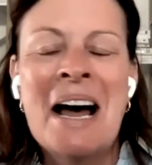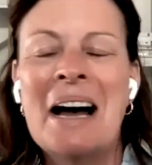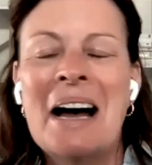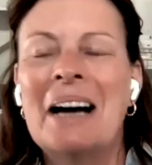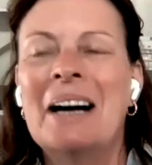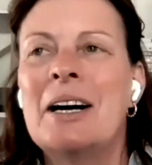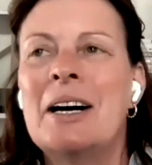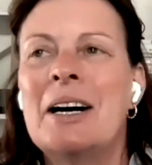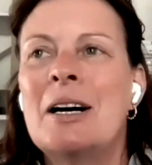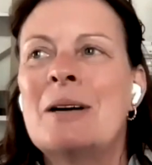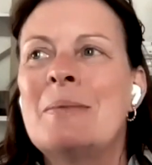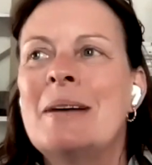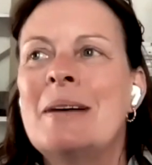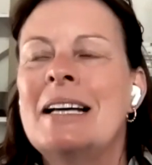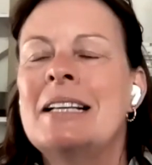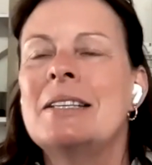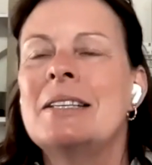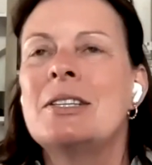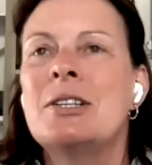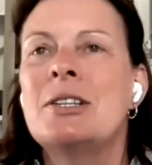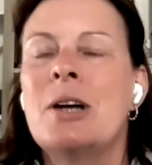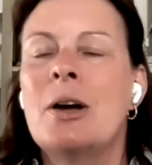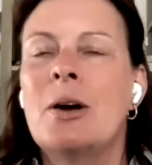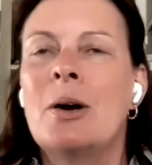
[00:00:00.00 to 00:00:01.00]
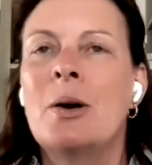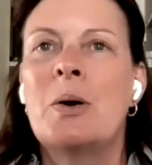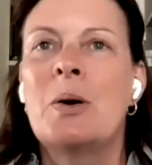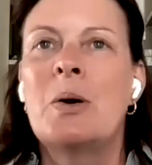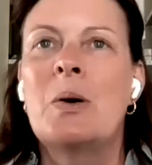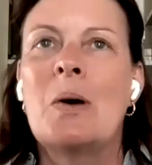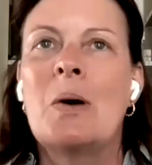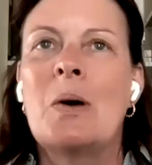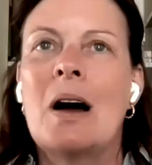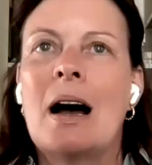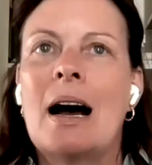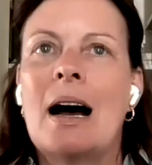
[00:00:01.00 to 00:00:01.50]
And
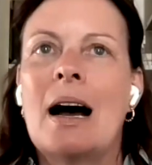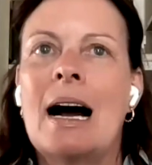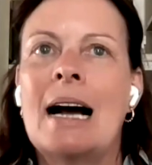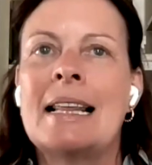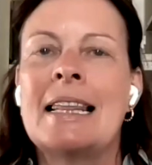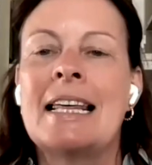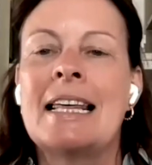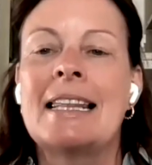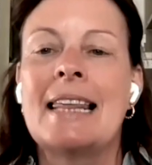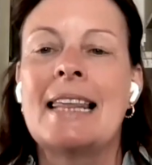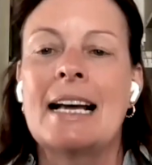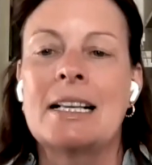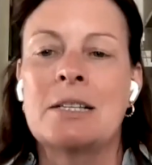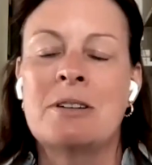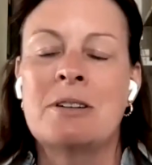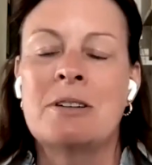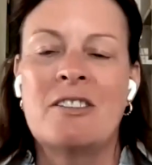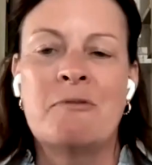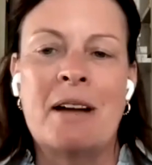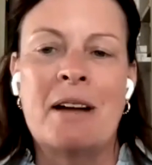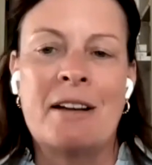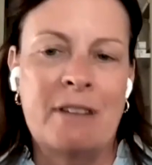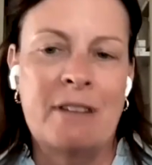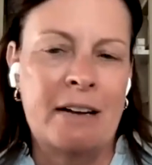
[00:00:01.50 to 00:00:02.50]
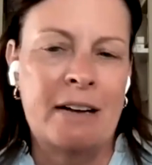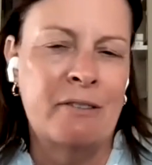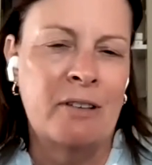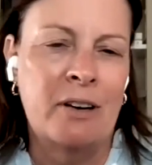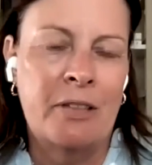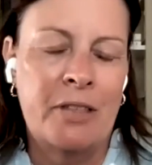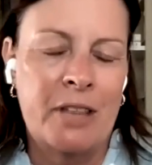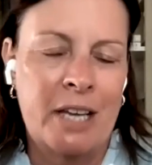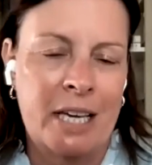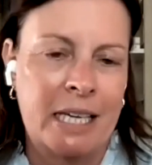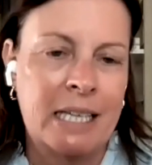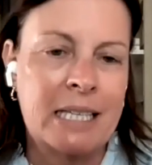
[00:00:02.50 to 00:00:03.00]
so I think that's one of my
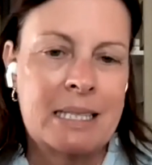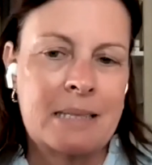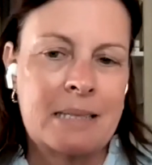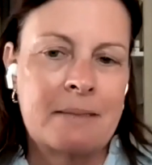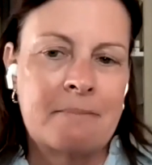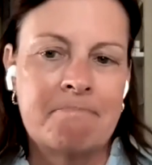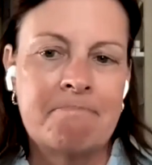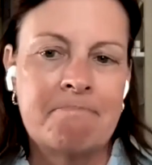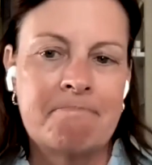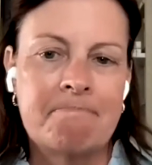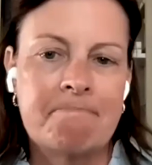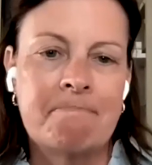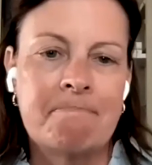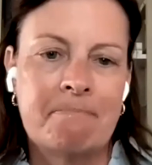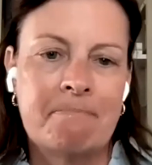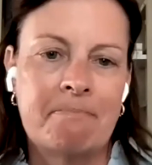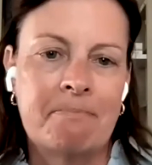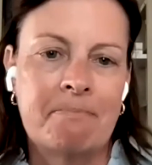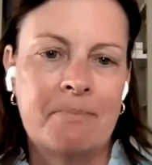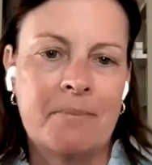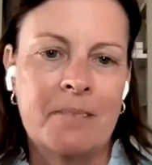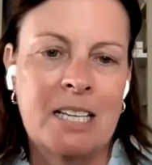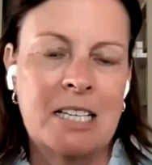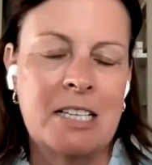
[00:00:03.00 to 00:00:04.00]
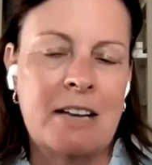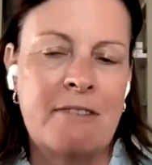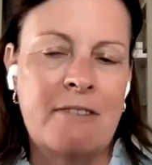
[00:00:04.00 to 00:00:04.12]
favorite things because